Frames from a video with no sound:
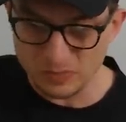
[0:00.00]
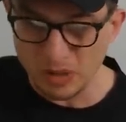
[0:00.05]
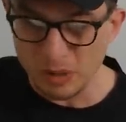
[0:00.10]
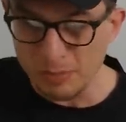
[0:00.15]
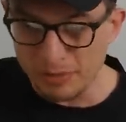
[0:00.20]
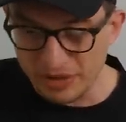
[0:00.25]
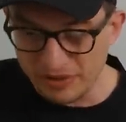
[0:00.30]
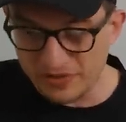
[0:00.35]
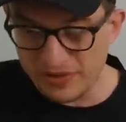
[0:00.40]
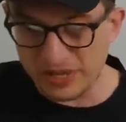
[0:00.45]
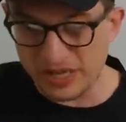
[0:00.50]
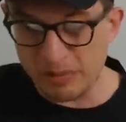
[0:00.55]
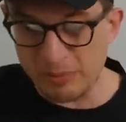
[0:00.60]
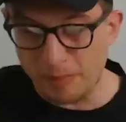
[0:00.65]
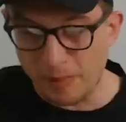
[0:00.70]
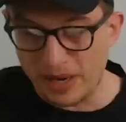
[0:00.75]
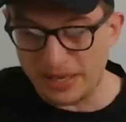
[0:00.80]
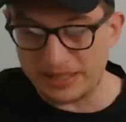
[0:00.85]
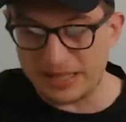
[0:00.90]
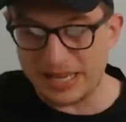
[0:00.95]
But if you
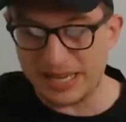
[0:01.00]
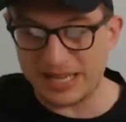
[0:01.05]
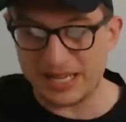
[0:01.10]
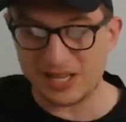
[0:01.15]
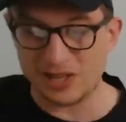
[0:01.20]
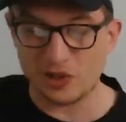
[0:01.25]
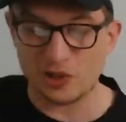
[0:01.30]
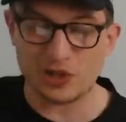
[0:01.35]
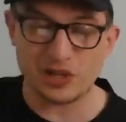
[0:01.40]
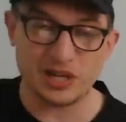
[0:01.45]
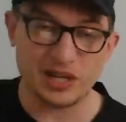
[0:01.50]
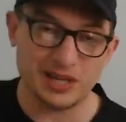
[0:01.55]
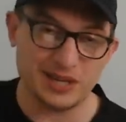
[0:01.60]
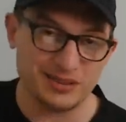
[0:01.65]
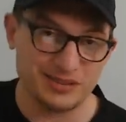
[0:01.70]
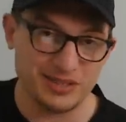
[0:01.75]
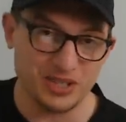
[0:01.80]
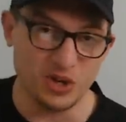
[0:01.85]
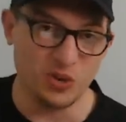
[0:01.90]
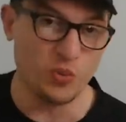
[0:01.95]
combine that and you're looking at
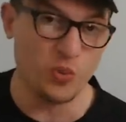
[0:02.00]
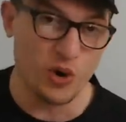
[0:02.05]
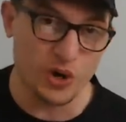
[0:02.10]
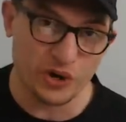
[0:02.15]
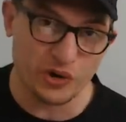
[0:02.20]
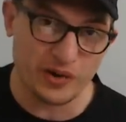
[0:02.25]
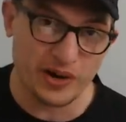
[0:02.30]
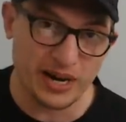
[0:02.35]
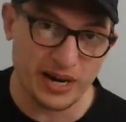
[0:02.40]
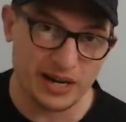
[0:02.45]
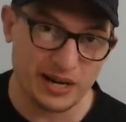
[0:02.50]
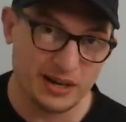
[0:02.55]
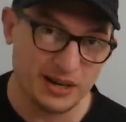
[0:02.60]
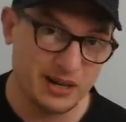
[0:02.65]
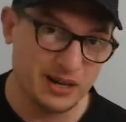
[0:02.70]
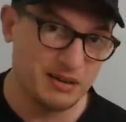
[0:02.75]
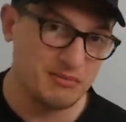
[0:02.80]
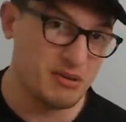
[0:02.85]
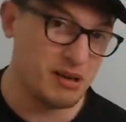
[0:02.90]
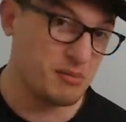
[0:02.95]
your work rate,
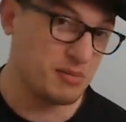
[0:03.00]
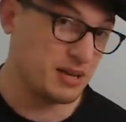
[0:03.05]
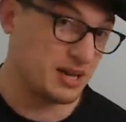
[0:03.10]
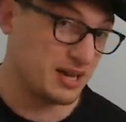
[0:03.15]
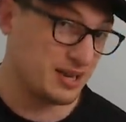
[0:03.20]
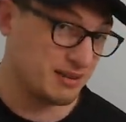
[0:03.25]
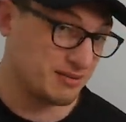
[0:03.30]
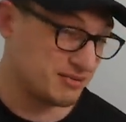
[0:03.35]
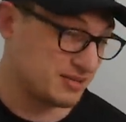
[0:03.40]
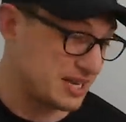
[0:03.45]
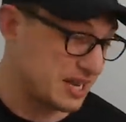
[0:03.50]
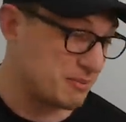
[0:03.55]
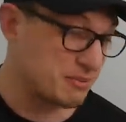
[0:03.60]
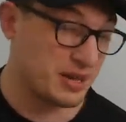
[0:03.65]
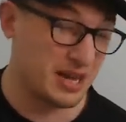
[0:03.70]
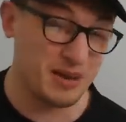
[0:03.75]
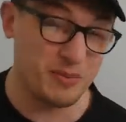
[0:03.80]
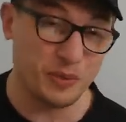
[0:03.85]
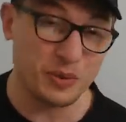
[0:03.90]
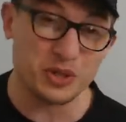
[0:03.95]
remember here, Sam
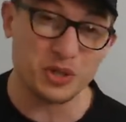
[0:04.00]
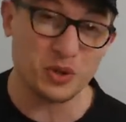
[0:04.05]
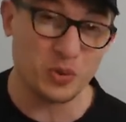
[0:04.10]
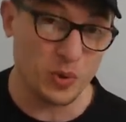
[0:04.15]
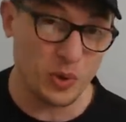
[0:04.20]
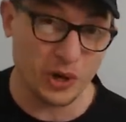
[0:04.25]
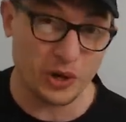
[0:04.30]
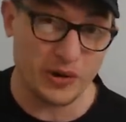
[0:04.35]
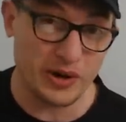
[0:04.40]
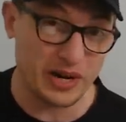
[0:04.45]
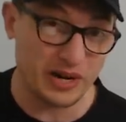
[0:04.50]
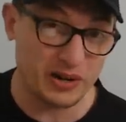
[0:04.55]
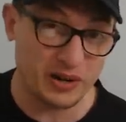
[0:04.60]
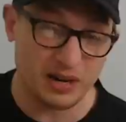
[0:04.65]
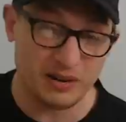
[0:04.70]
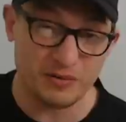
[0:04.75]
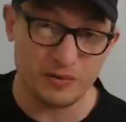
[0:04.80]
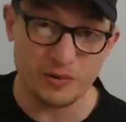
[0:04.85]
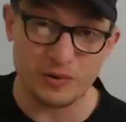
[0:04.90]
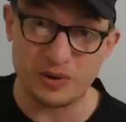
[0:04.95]
Kane was your work rate guy
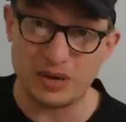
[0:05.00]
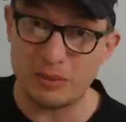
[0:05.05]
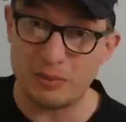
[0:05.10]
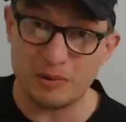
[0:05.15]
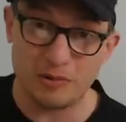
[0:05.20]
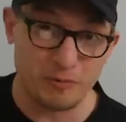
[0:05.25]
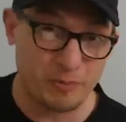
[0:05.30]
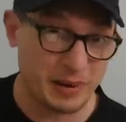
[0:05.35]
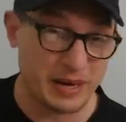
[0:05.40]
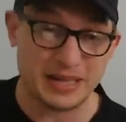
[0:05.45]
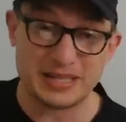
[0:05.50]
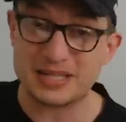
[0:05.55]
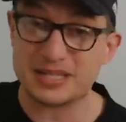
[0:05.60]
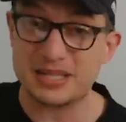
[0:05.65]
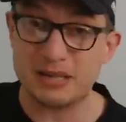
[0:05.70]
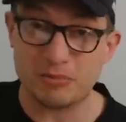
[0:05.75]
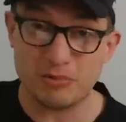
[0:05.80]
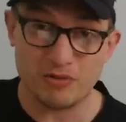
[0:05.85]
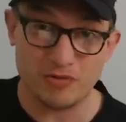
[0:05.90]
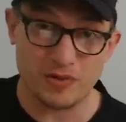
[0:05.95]
for a number of passes,
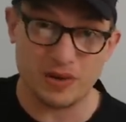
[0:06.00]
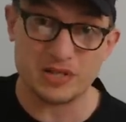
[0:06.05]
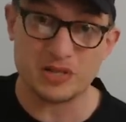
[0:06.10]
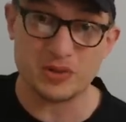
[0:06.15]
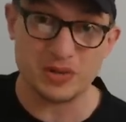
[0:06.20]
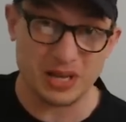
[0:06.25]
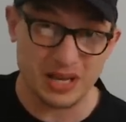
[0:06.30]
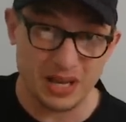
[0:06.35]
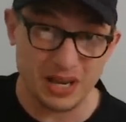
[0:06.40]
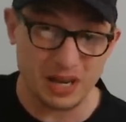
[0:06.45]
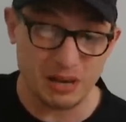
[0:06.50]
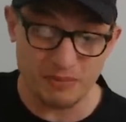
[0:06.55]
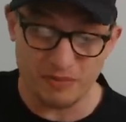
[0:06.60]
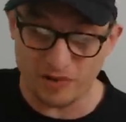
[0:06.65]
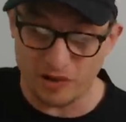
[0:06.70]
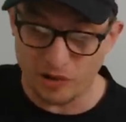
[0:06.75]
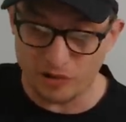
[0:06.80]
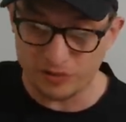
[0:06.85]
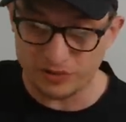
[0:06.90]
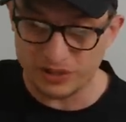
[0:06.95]
number of runs, of getting
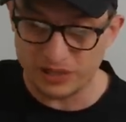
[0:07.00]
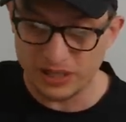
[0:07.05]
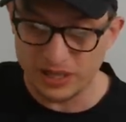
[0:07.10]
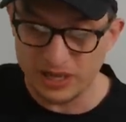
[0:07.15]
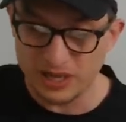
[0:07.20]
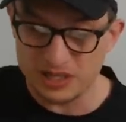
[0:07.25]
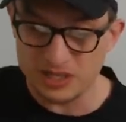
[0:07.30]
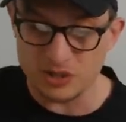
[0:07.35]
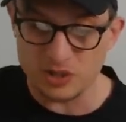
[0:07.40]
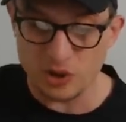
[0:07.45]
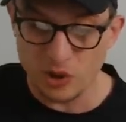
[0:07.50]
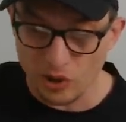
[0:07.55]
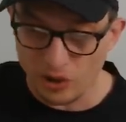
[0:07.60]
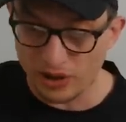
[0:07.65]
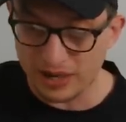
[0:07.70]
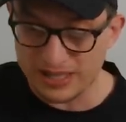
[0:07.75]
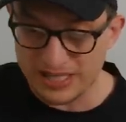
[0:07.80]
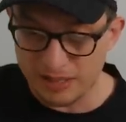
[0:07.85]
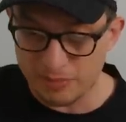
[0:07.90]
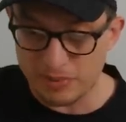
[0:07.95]
involved. So total
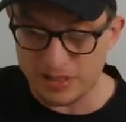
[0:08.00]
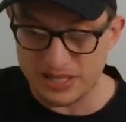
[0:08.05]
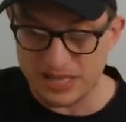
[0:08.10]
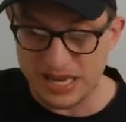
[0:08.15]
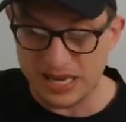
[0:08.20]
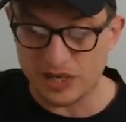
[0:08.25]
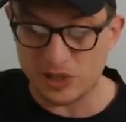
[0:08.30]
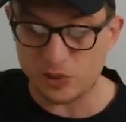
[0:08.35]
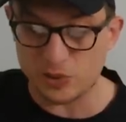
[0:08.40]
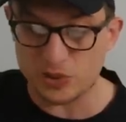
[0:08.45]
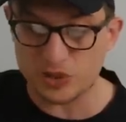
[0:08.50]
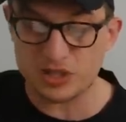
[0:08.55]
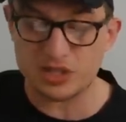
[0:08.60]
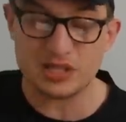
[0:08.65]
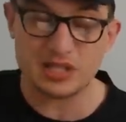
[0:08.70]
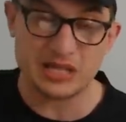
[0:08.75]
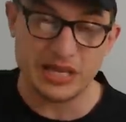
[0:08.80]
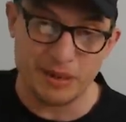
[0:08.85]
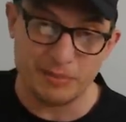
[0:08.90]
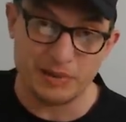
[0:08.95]
attempted tackles,
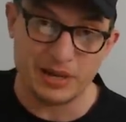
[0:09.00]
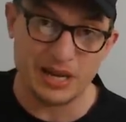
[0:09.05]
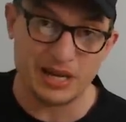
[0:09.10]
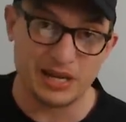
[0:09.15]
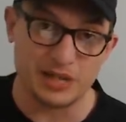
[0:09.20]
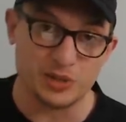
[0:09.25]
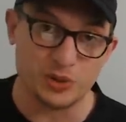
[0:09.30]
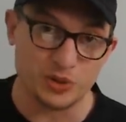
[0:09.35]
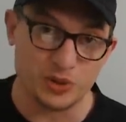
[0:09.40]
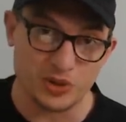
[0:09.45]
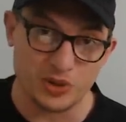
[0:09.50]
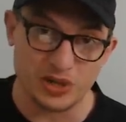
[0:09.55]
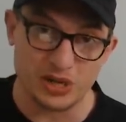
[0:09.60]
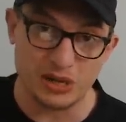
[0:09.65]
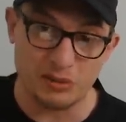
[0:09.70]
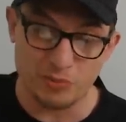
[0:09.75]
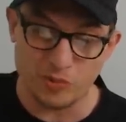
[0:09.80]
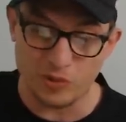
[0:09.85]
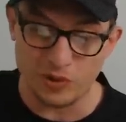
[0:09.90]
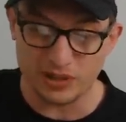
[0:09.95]
Sam Kane is also your
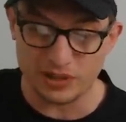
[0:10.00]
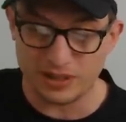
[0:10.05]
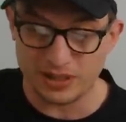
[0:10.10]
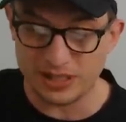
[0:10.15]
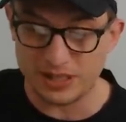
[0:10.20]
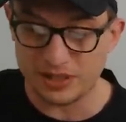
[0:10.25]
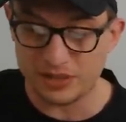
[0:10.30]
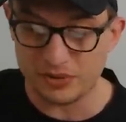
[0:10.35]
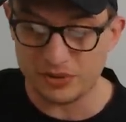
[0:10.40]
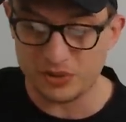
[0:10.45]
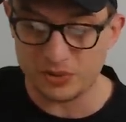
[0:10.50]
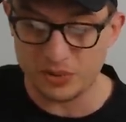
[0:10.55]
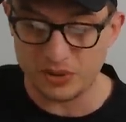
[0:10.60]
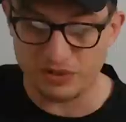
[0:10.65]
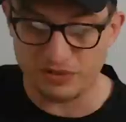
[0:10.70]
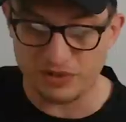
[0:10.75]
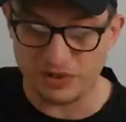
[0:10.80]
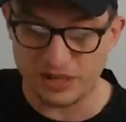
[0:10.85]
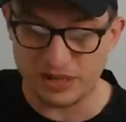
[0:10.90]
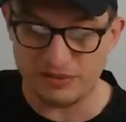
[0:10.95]
number 1 guy,
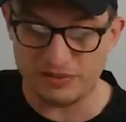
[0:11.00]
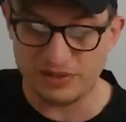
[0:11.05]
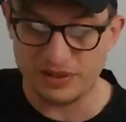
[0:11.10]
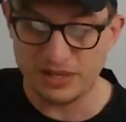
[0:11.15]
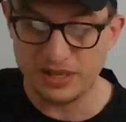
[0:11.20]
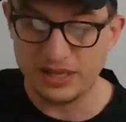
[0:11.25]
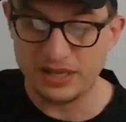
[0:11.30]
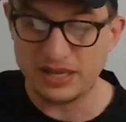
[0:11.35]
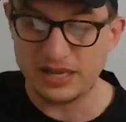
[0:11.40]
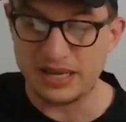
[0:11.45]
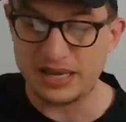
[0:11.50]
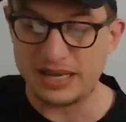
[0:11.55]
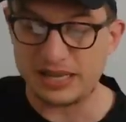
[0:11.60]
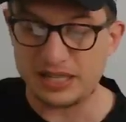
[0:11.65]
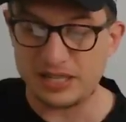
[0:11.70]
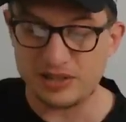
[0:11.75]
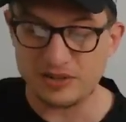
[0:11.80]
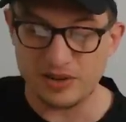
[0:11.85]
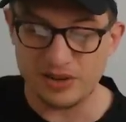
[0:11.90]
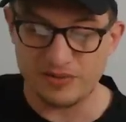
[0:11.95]
125.
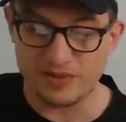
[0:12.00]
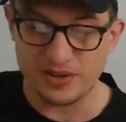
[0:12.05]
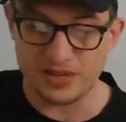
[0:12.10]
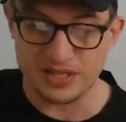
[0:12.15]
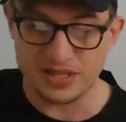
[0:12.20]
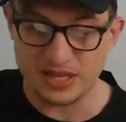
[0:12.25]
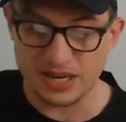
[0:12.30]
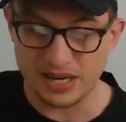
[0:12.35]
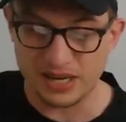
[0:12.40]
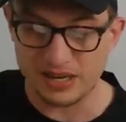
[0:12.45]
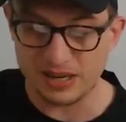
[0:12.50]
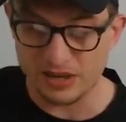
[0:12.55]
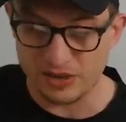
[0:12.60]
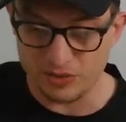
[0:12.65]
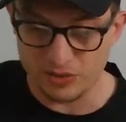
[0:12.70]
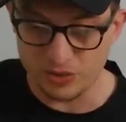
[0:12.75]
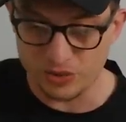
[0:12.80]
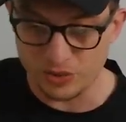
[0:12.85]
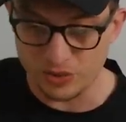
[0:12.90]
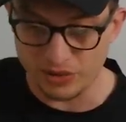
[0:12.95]
Karifi's second,
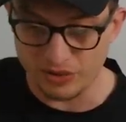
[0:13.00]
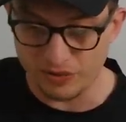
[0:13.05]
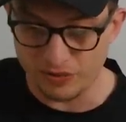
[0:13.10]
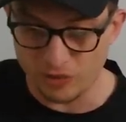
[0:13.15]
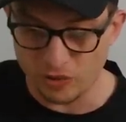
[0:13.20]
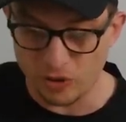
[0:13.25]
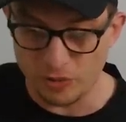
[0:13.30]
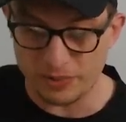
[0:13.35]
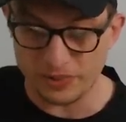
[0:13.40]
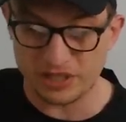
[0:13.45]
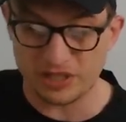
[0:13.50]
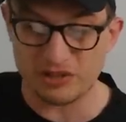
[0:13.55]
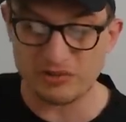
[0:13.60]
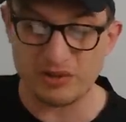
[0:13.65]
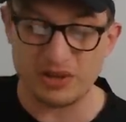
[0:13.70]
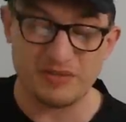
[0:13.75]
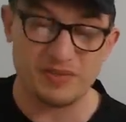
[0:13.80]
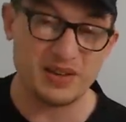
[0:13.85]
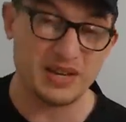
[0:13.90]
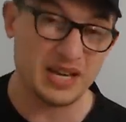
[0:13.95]
124, but
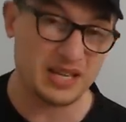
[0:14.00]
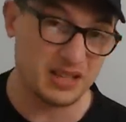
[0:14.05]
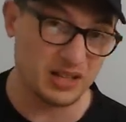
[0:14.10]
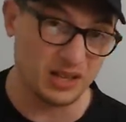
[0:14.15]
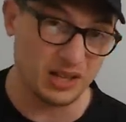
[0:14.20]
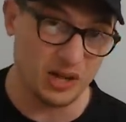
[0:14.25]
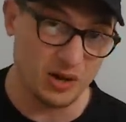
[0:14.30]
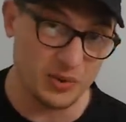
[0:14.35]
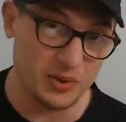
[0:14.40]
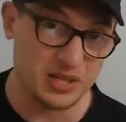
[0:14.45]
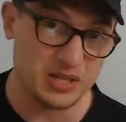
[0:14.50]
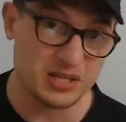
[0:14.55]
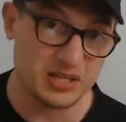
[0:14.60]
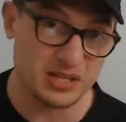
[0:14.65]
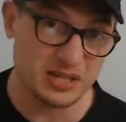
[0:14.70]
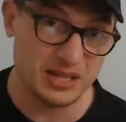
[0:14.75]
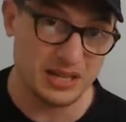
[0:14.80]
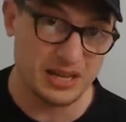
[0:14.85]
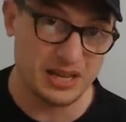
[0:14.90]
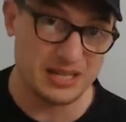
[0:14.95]
Karifi had the lowest
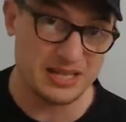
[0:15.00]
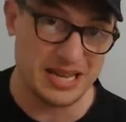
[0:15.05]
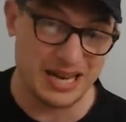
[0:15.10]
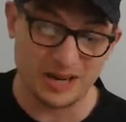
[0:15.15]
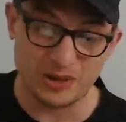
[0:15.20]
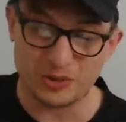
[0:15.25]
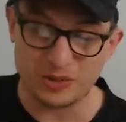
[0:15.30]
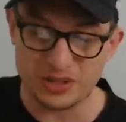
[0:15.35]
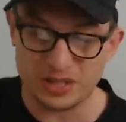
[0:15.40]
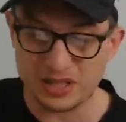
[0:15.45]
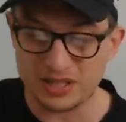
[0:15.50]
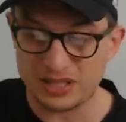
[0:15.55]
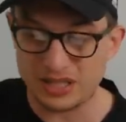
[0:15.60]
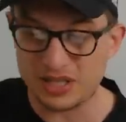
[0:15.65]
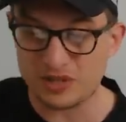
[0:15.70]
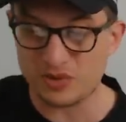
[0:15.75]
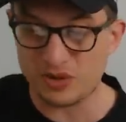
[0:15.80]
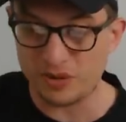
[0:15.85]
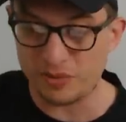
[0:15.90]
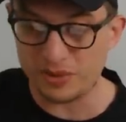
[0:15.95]
tackle
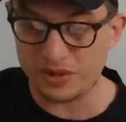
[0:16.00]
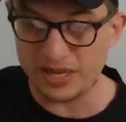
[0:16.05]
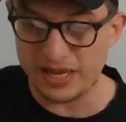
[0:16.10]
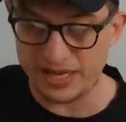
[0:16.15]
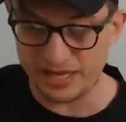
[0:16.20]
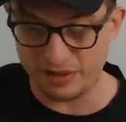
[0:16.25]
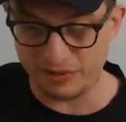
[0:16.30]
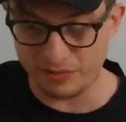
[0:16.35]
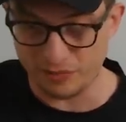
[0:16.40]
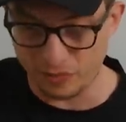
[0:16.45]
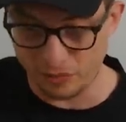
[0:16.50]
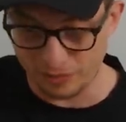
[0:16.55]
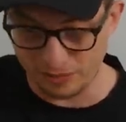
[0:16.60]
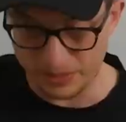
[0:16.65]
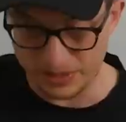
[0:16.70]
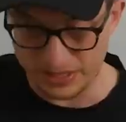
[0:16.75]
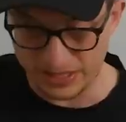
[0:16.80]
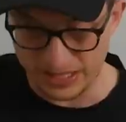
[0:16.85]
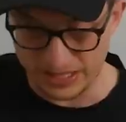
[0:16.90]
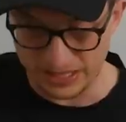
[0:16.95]
success rate with
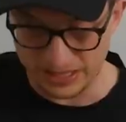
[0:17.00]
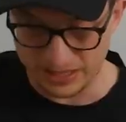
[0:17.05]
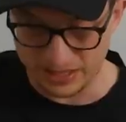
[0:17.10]
84%.